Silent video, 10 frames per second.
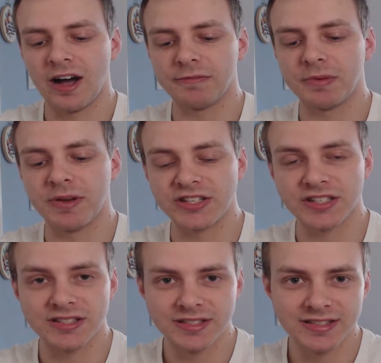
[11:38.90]
I've been
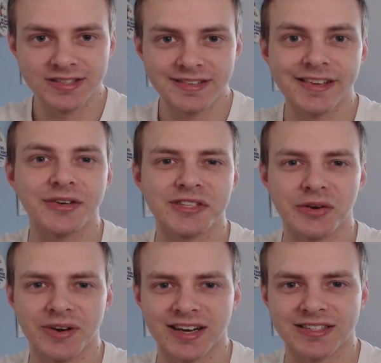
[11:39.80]
Pigeon. I'll see
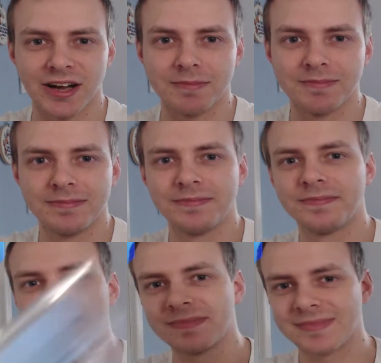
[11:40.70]
you all next time.
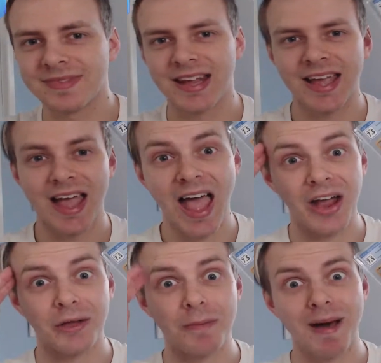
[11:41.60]

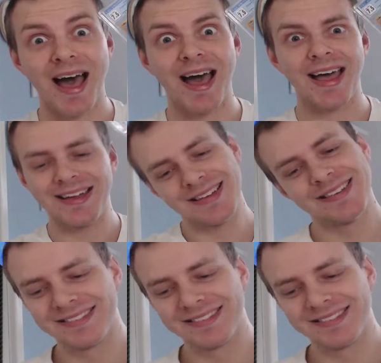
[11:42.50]
Goodbye.